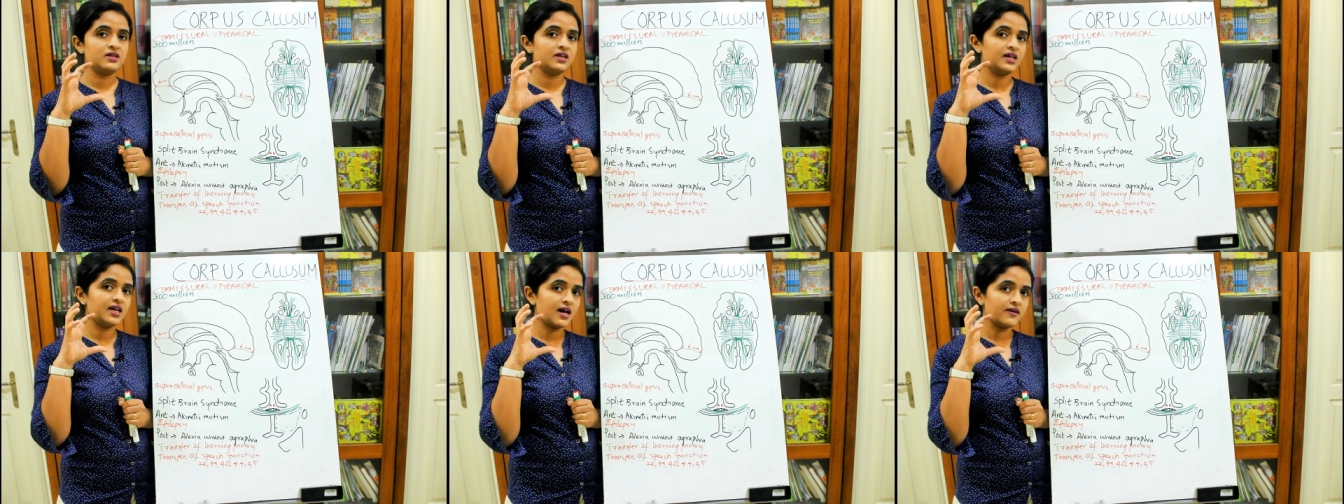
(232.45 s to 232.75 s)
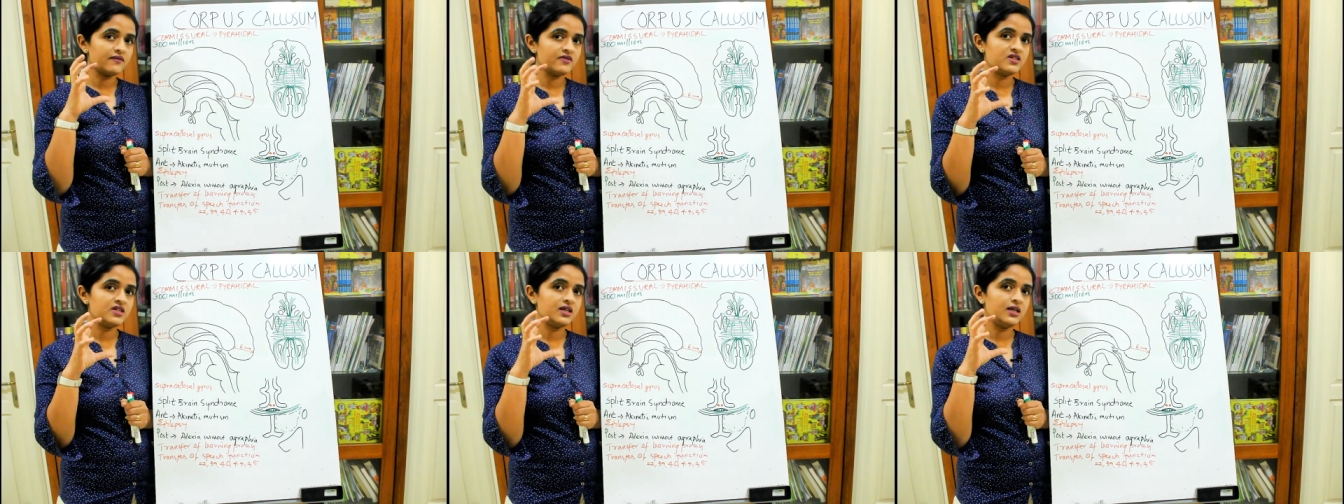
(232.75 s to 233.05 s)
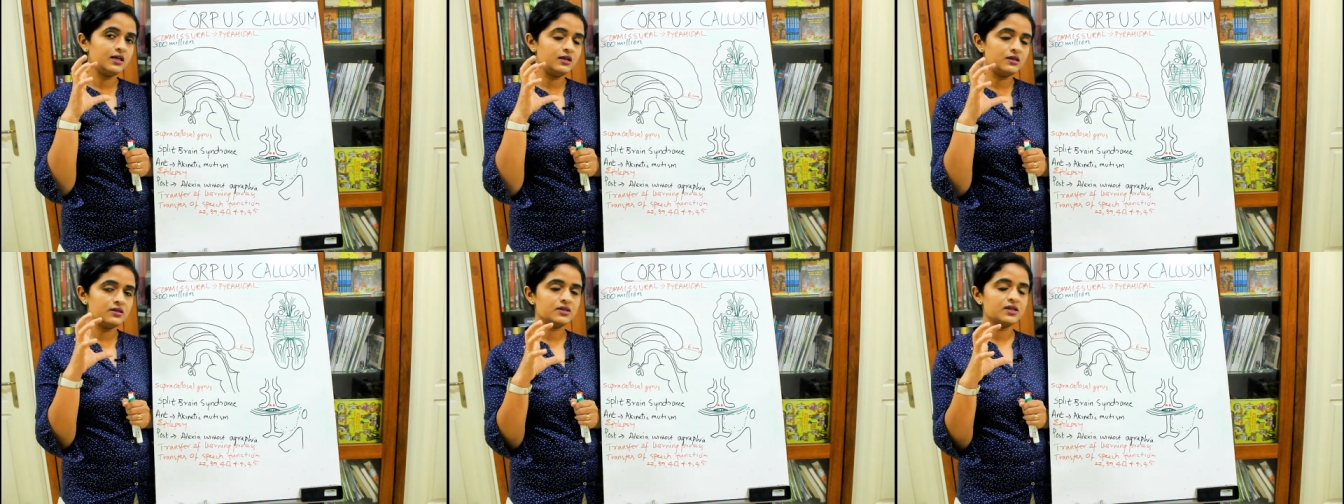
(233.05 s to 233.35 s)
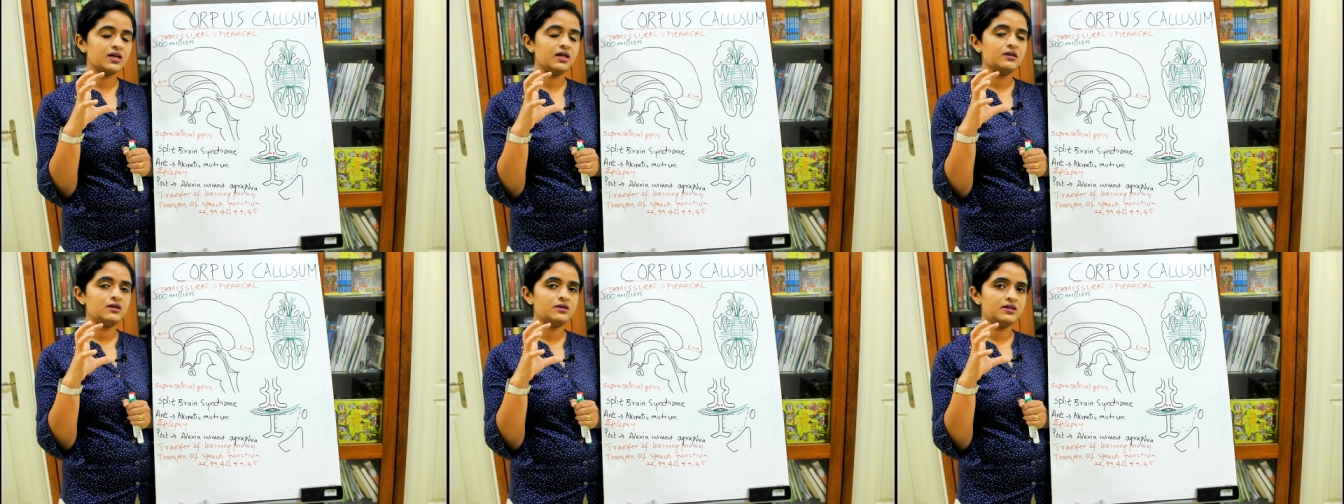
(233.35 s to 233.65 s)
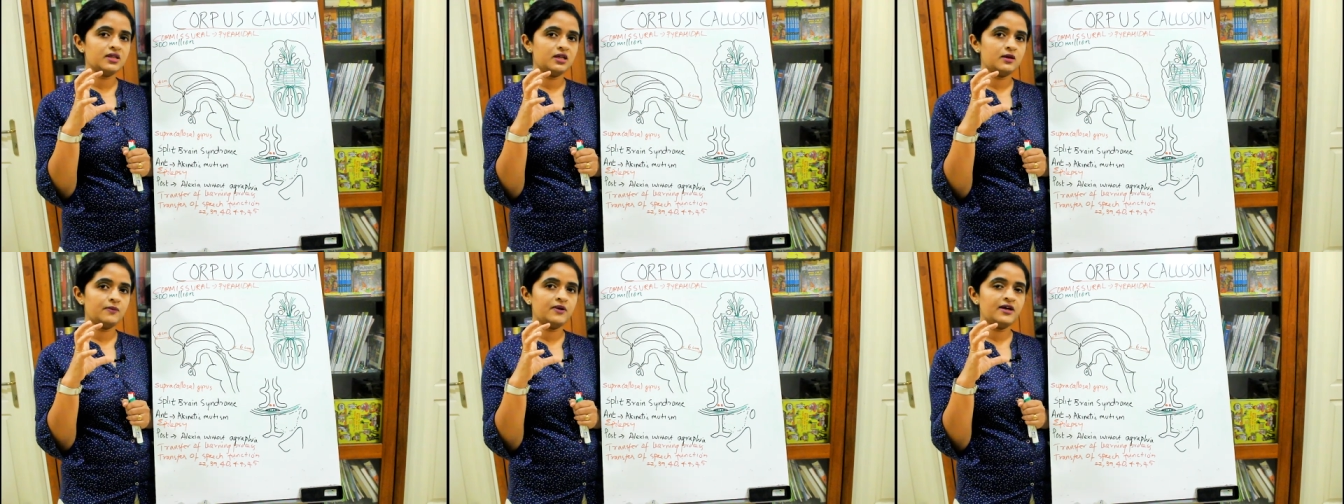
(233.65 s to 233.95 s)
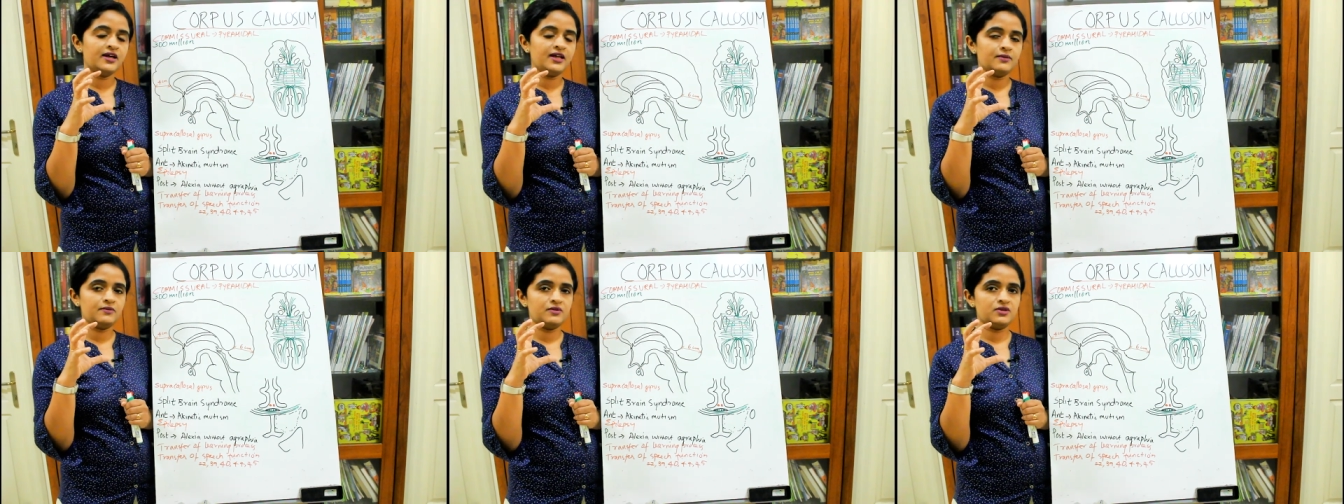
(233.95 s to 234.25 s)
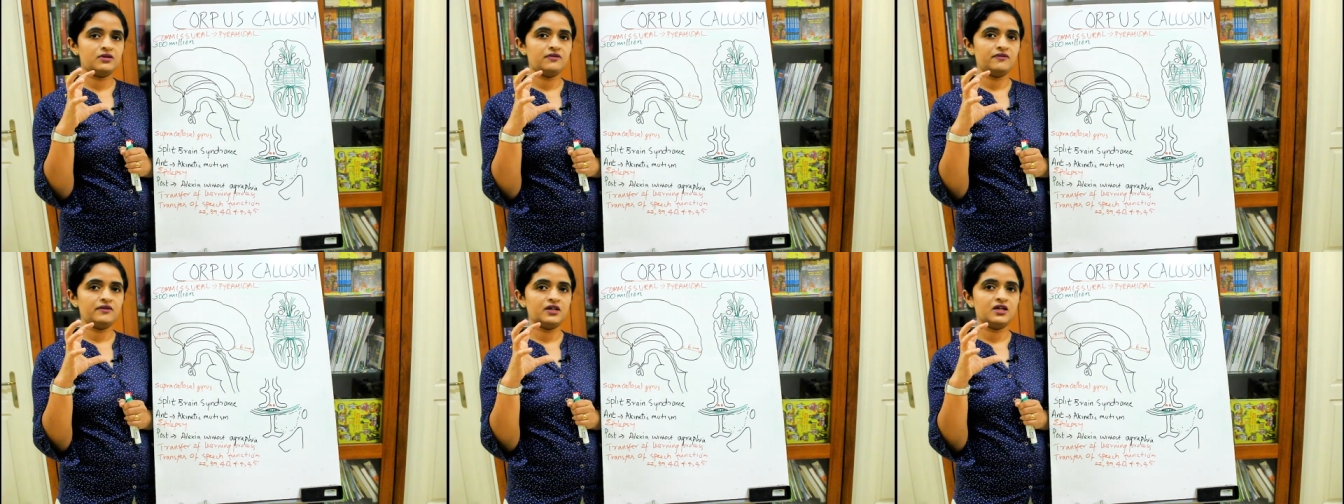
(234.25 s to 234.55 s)
the cavity inside the cerebral
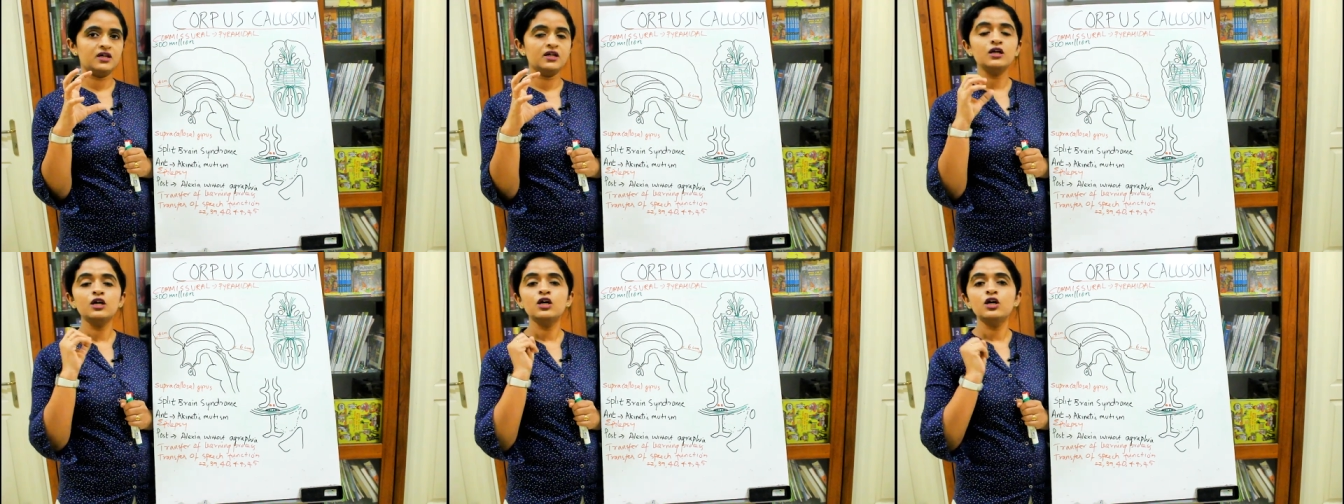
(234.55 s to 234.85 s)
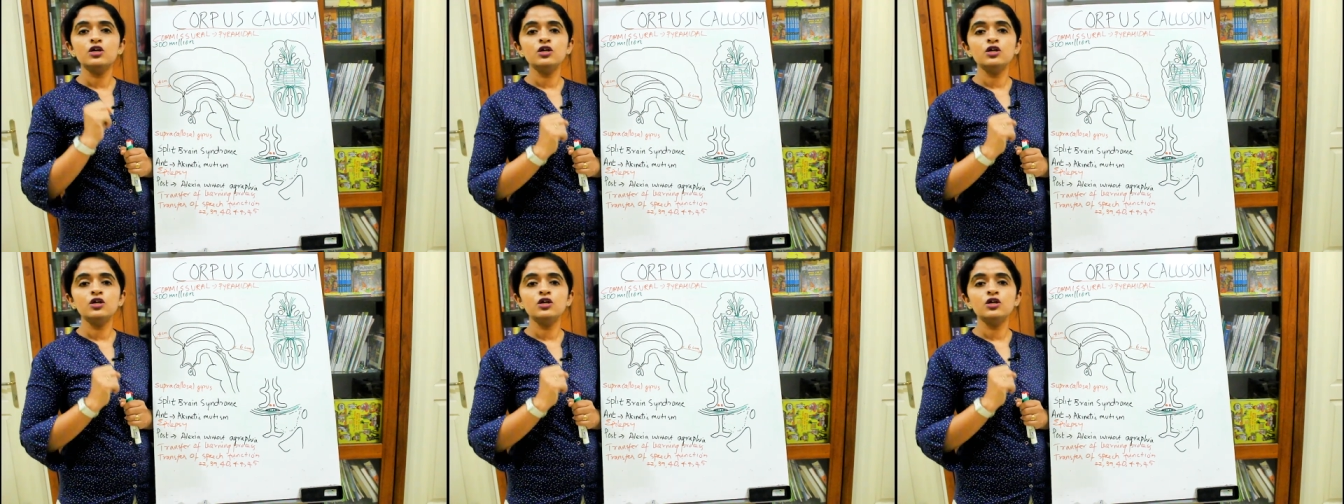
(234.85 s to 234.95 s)
hemisphere,